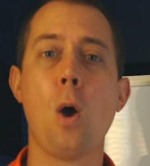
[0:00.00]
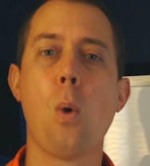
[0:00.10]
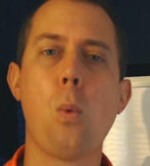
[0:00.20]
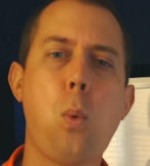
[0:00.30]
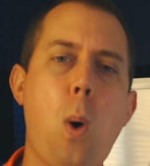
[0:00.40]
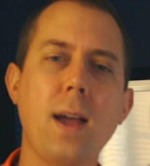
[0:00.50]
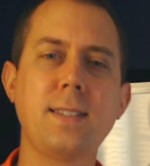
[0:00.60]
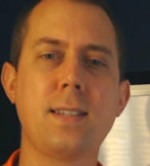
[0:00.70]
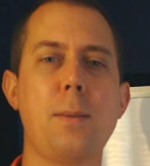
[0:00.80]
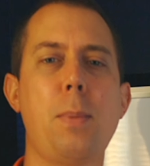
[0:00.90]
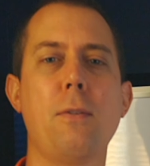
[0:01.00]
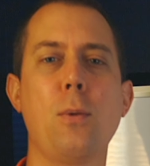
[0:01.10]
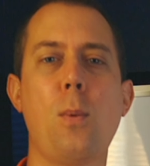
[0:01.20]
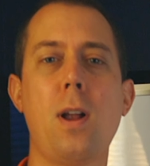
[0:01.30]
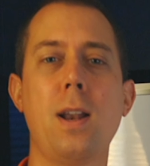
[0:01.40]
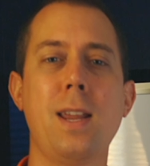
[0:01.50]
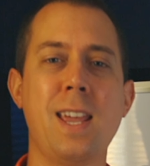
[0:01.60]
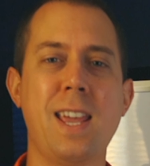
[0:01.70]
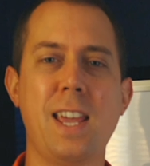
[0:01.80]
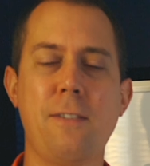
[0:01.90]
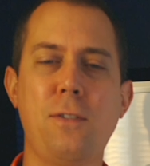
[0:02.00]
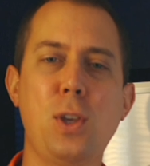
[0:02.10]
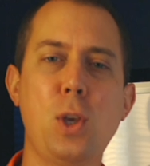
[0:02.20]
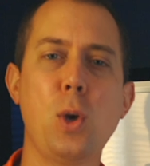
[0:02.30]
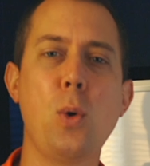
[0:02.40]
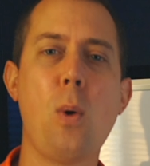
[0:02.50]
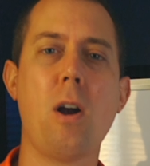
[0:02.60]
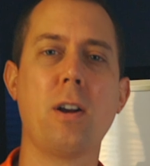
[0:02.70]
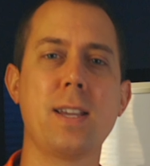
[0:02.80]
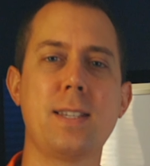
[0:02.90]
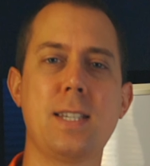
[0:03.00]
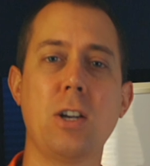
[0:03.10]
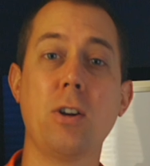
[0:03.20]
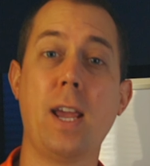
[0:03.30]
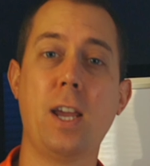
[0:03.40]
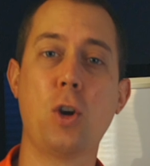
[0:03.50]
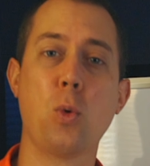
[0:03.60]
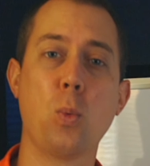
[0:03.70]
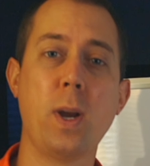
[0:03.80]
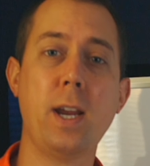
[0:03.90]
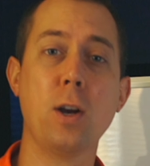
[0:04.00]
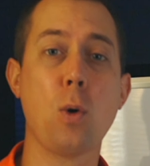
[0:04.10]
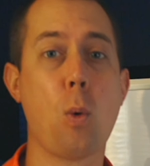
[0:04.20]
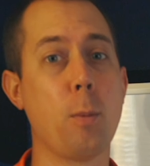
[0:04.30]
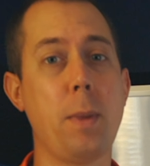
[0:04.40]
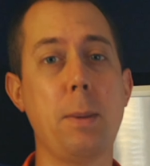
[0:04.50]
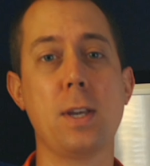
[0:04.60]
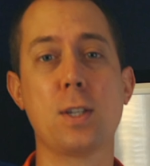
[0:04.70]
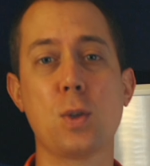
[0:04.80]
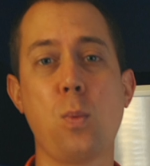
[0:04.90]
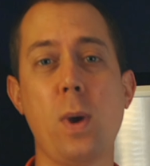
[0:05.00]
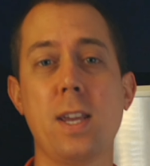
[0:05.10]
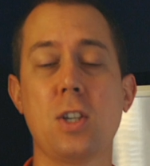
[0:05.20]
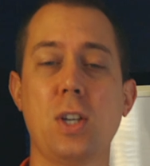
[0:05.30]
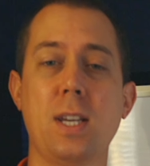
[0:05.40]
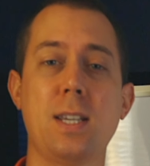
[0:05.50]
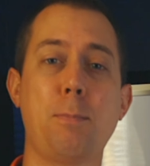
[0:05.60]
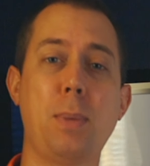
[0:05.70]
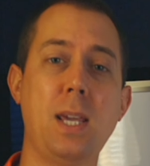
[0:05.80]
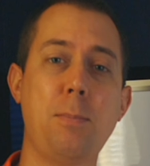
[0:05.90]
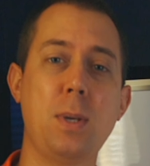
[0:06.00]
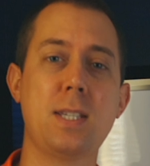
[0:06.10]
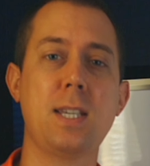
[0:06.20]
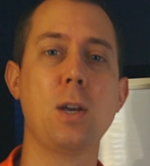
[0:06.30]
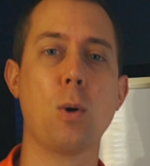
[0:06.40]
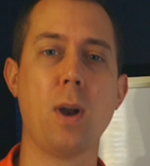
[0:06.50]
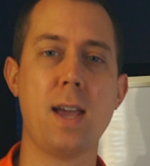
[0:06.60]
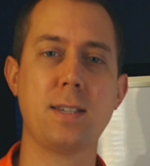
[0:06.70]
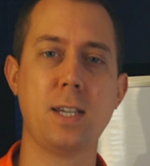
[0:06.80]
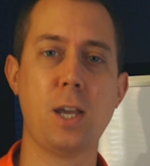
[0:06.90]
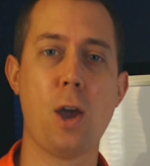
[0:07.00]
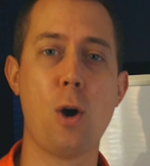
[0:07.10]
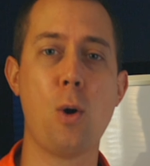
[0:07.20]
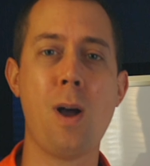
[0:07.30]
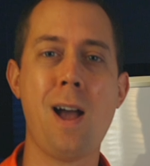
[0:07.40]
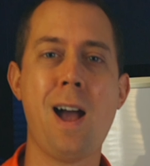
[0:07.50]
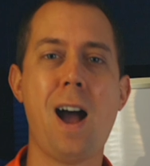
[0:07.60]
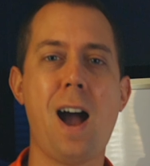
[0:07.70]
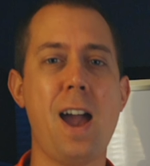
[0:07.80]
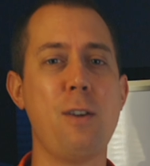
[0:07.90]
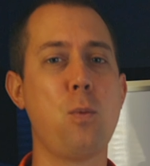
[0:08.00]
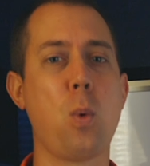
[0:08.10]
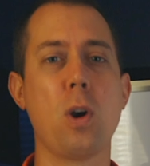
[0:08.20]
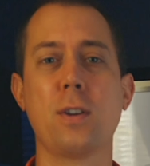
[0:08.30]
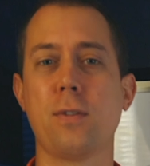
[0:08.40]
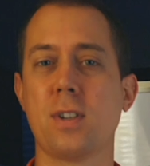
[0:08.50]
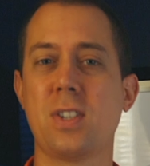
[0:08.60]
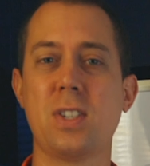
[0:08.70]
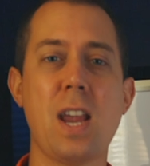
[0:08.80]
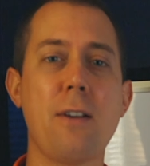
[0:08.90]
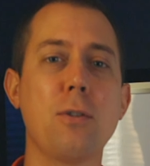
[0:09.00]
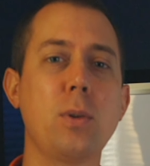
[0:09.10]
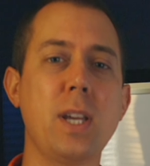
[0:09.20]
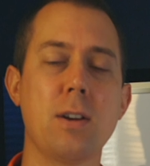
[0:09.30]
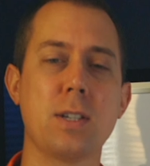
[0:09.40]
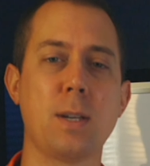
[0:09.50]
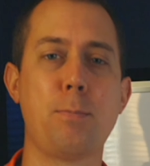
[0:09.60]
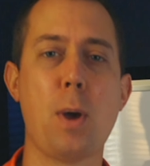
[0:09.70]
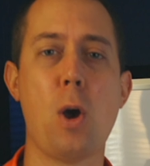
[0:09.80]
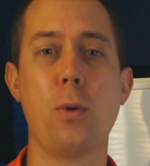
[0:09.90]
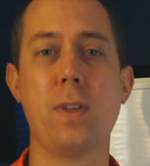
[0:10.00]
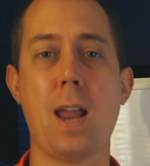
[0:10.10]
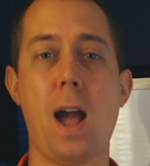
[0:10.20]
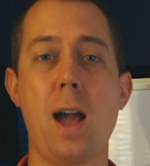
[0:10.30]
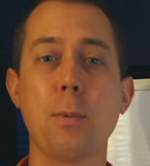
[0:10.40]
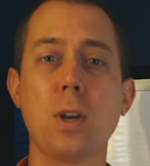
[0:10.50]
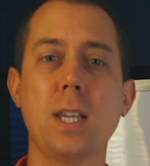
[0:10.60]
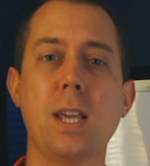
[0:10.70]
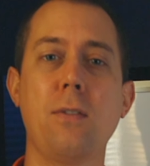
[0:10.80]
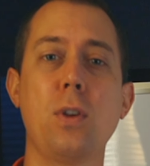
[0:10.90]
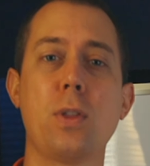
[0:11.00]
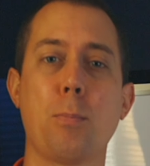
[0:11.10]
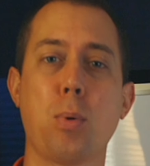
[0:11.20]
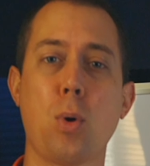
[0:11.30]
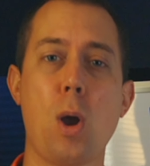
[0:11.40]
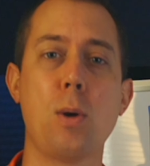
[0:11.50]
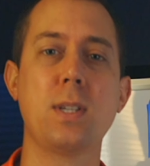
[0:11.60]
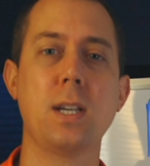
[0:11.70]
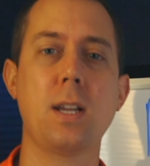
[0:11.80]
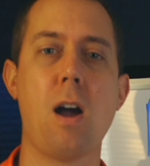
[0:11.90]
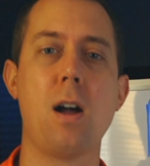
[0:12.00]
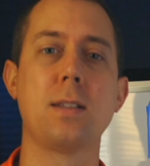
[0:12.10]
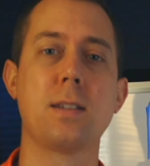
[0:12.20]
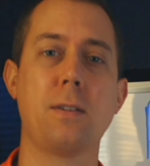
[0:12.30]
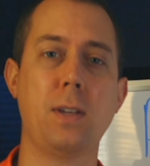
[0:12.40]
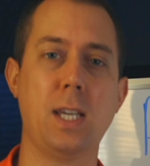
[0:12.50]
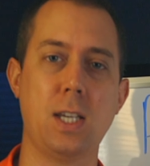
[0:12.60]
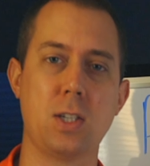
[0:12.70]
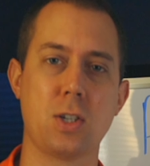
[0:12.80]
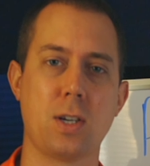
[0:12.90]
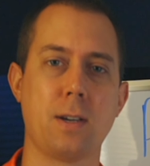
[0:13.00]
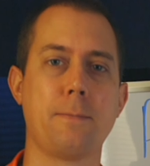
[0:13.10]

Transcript: What's up, everyone? If you are considering a career or maybe a switch into PPC or SEO, I've worked for several years in both, and I'm going to give you the pros and cons of each.